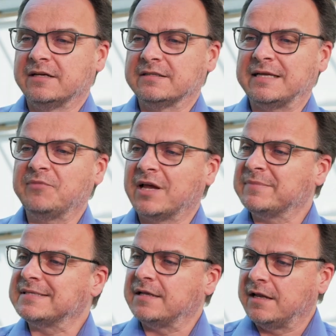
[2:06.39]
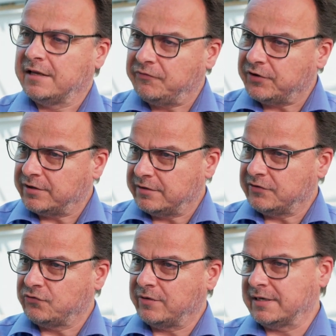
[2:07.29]
sometimes
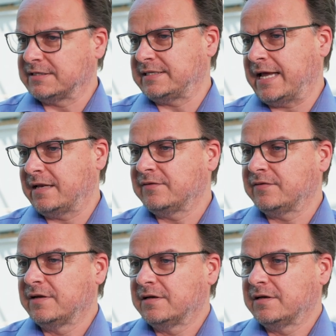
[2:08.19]
difficult to understand